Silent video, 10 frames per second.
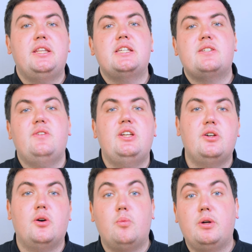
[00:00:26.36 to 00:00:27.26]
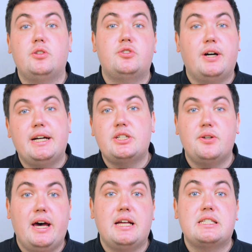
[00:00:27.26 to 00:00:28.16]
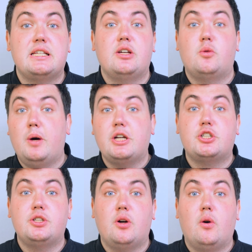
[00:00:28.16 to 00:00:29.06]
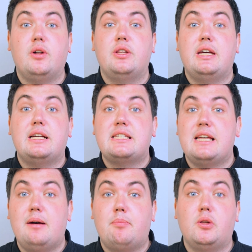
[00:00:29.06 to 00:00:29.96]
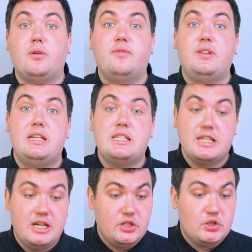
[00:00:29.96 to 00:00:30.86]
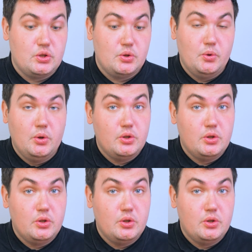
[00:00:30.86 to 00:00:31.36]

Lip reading: this video, we'll try to answer the question on the example of these two